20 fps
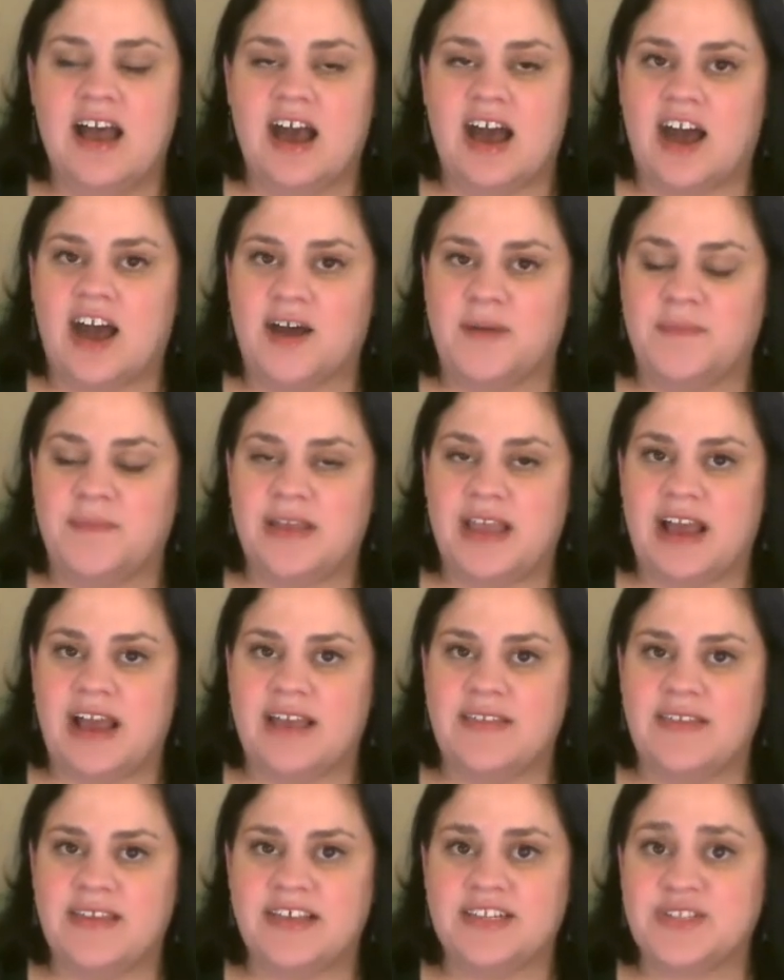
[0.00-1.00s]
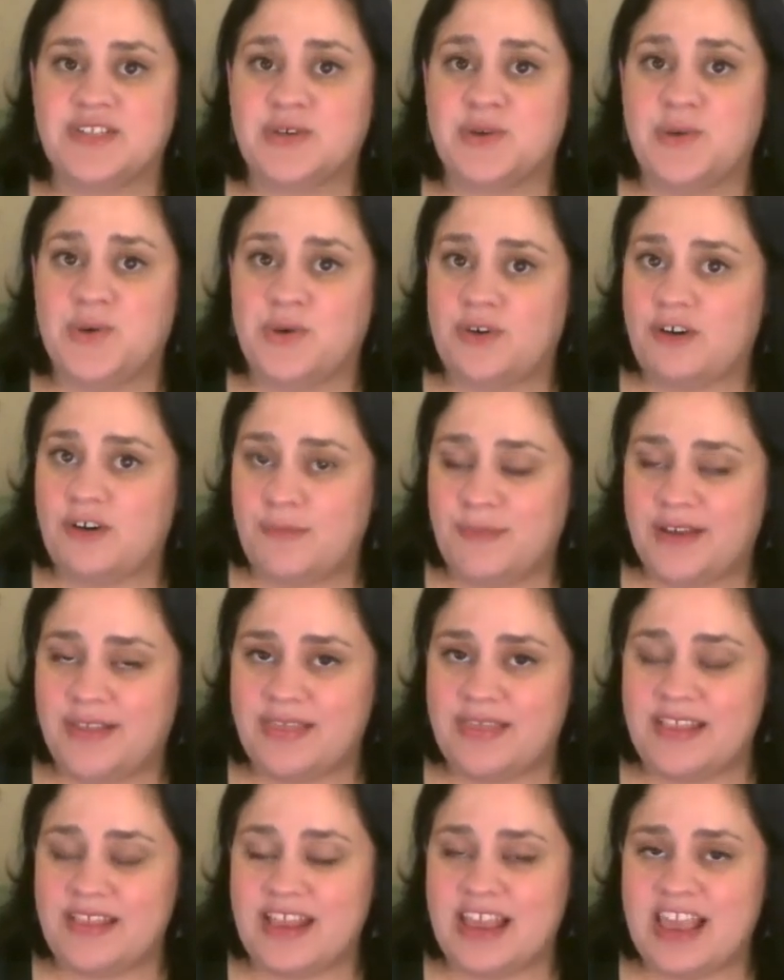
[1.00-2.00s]
I think it's a cool
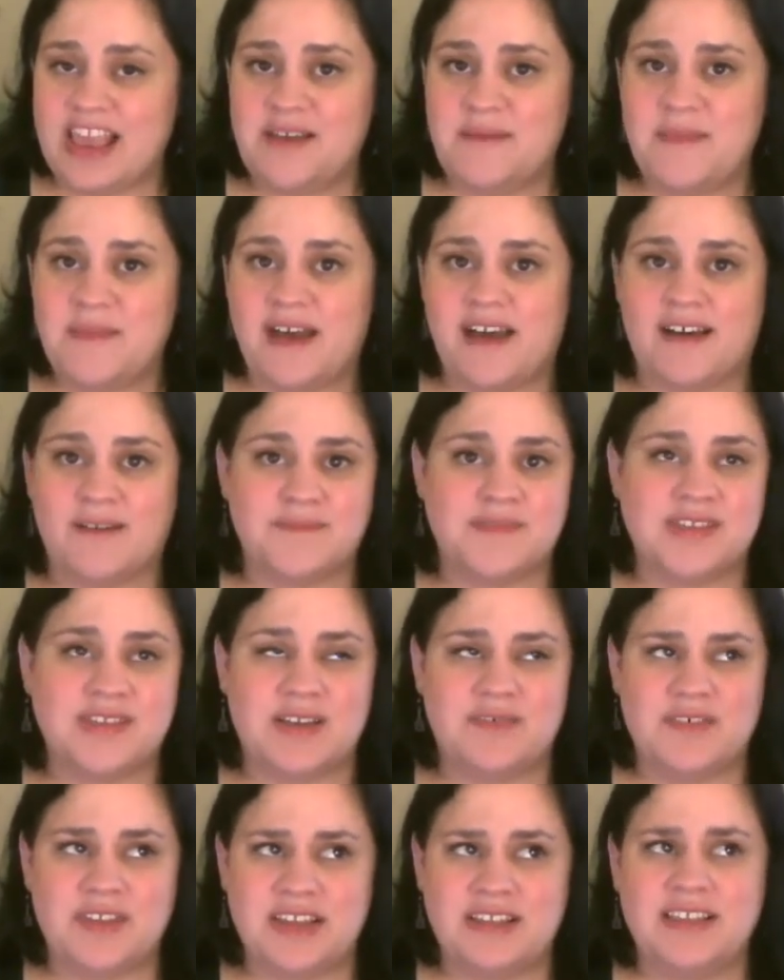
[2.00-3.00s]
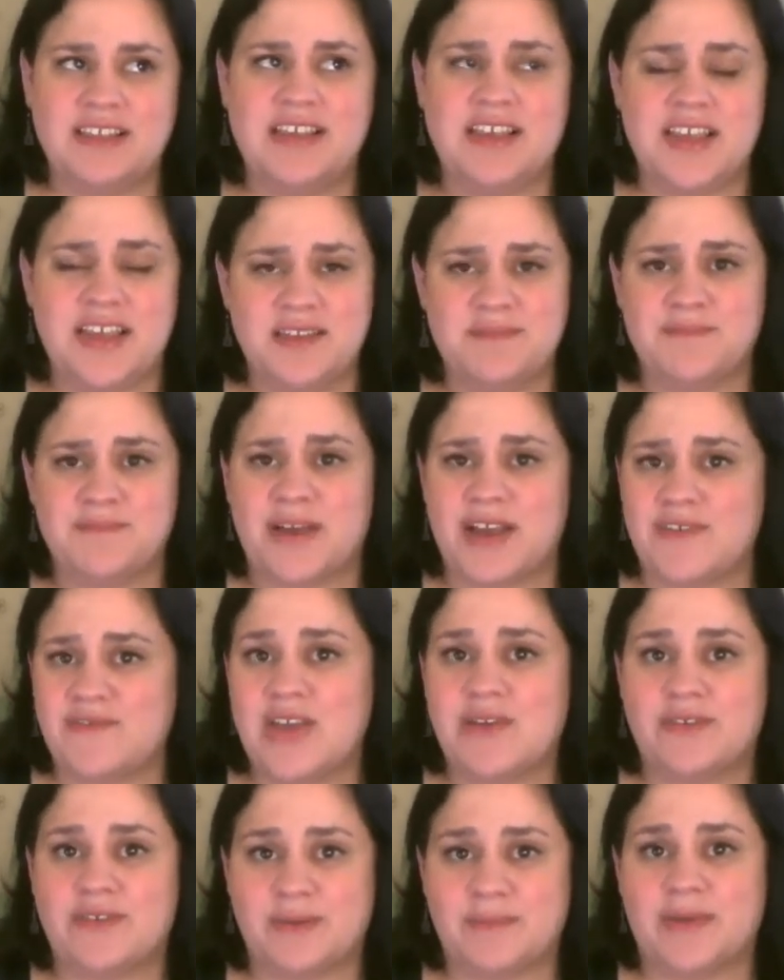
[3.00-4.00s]
month name, definitely my
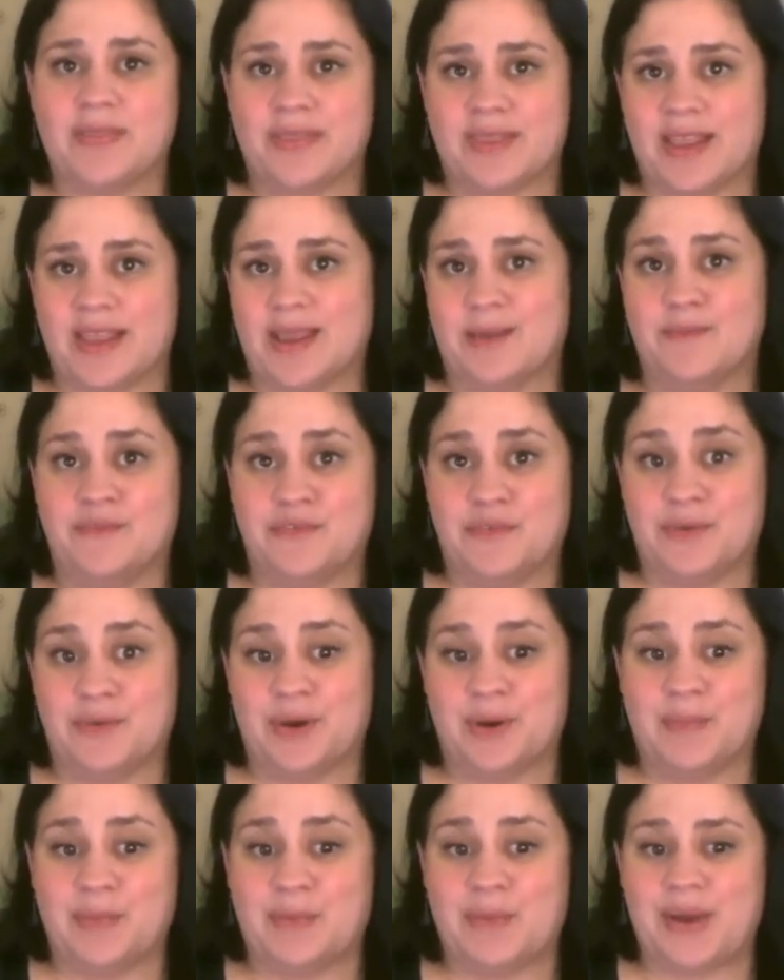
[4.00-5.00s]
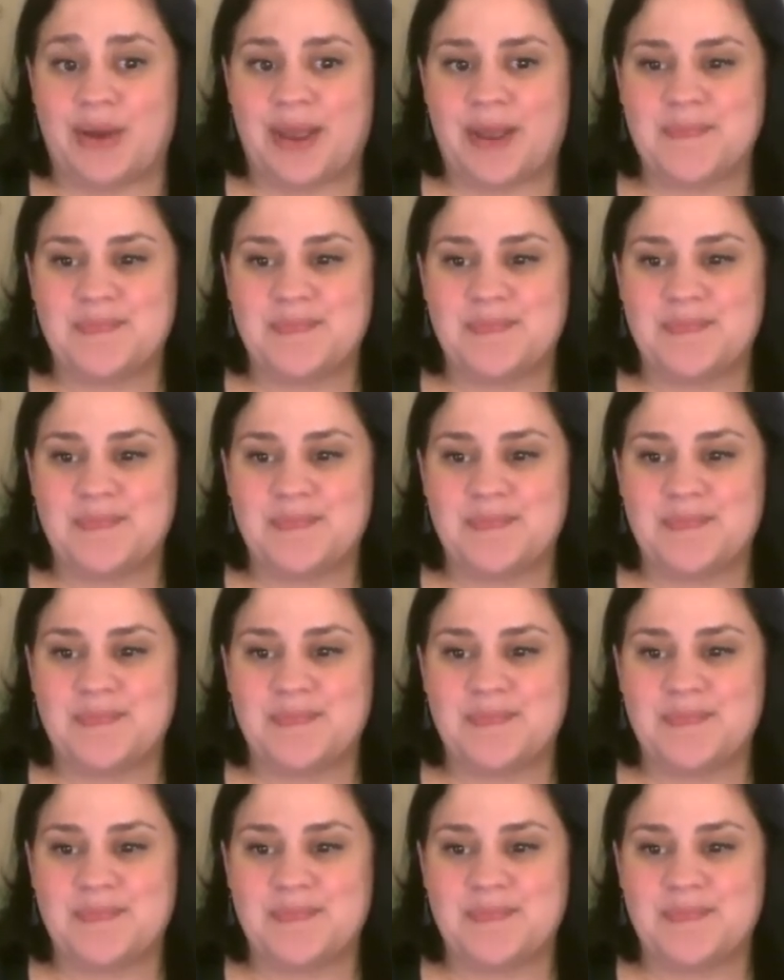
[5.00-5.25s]
favorite month name for a boy.